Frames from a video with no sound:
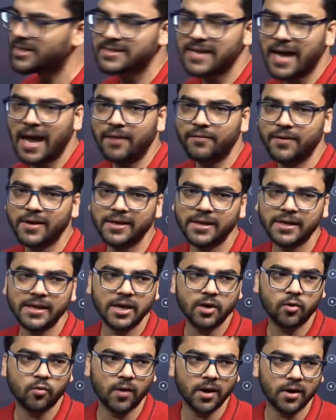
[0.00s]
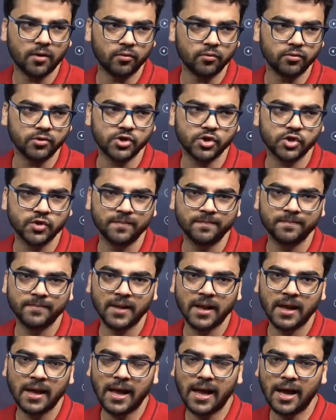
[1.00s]
is having equal roots.
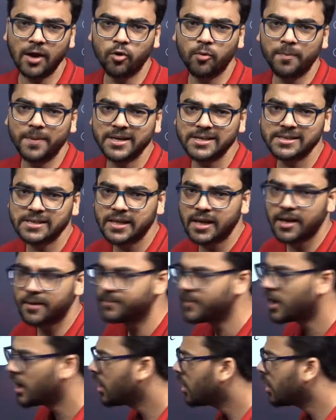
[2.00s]
I hope it is clear.